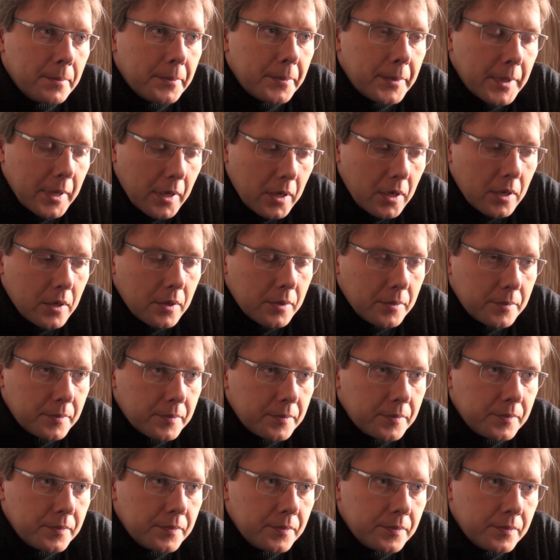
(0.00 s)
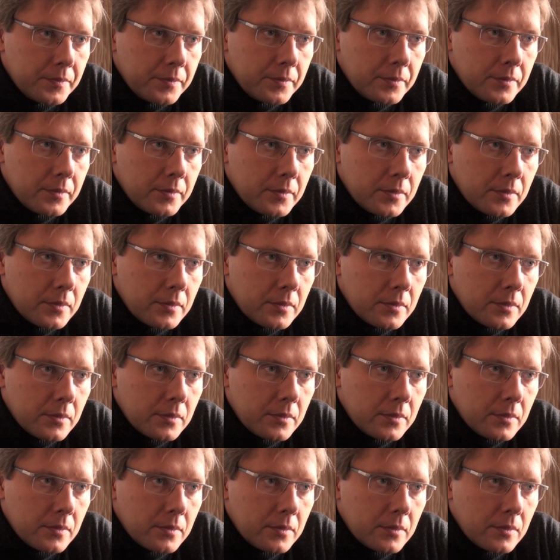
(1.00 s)
Was, yeah. was that your first
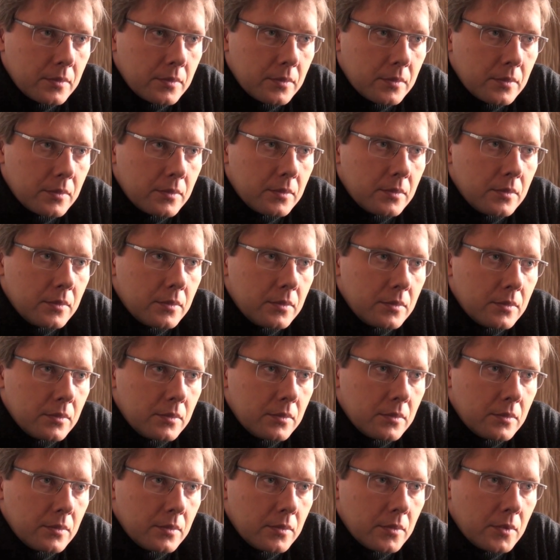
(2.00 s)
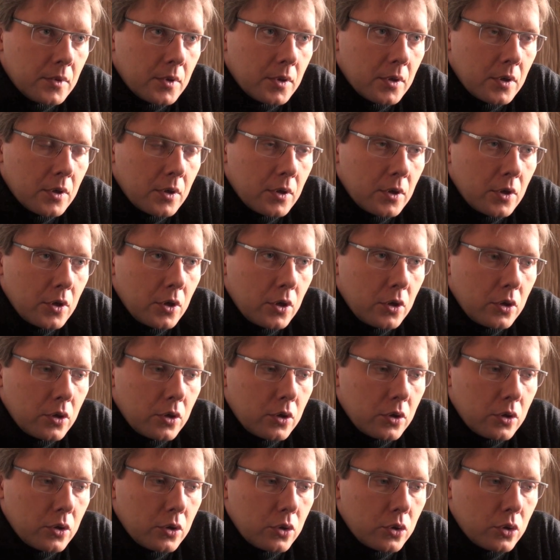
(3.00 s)
public uh, meeting with
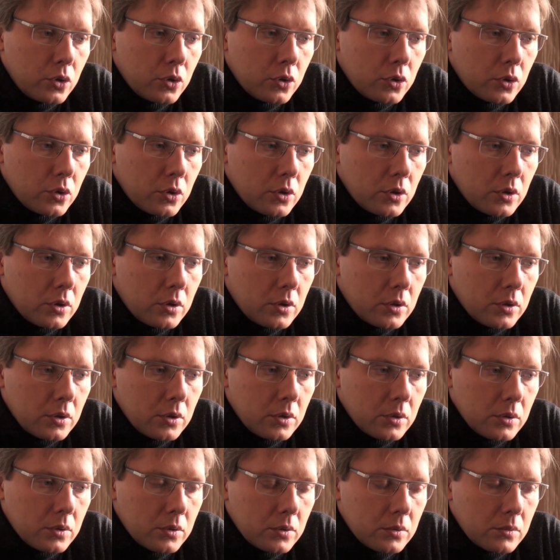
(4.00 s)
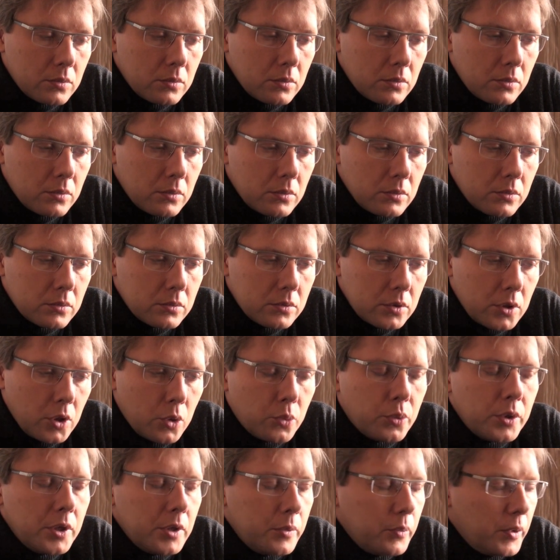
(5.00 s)
him like that? Oh, uh,
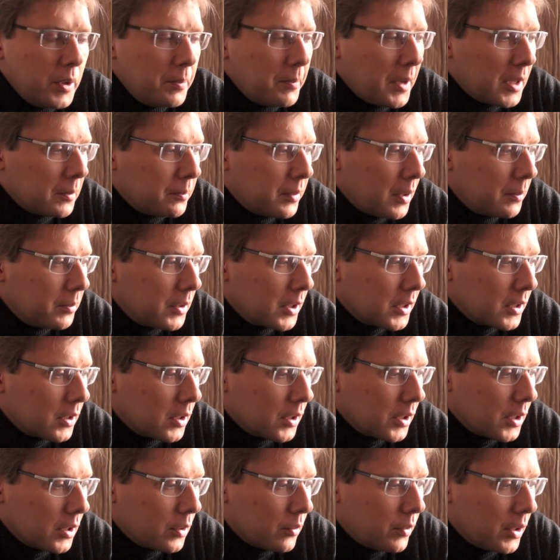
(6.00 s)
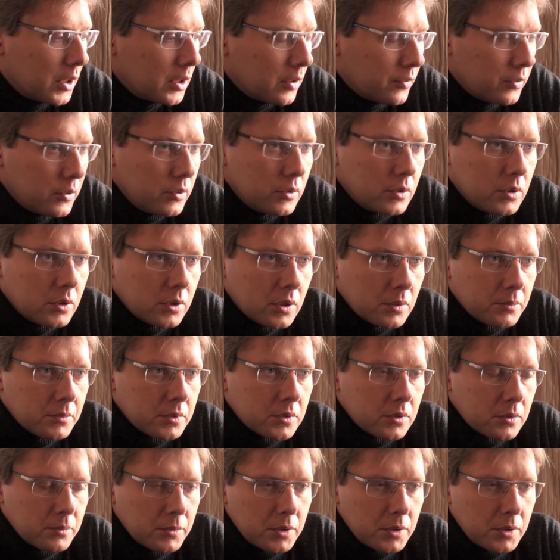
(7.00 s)
no, we, we met publicly quite a few times.